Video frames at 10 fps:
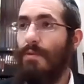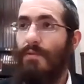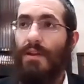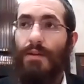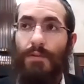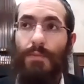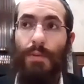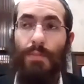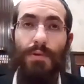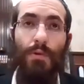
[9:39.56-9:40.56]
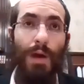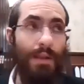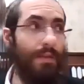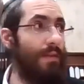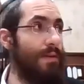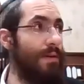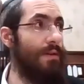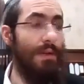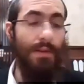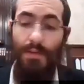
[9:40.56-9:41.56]
It's befitting for people to wait
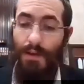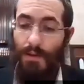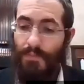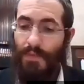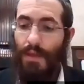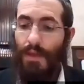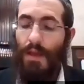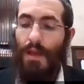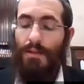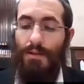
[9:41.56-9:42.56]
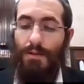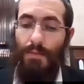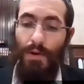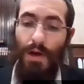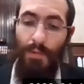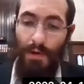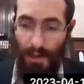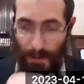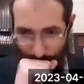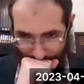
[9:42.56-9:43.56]
until evening. So
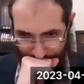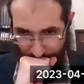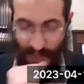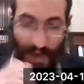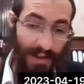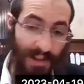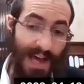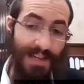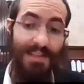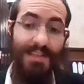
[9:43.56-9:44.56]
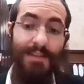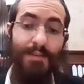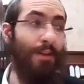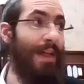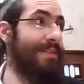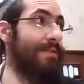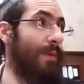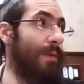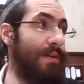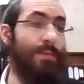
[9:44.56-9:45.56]
mm-hmm. Nevertheless, he says, even though that's
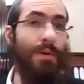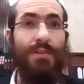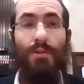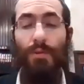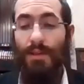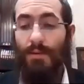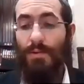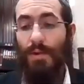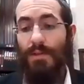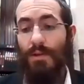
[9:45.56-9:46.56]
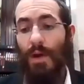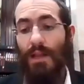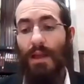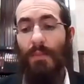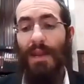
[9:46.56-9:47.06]
the way you're supposed to do it, we're supposed to wait.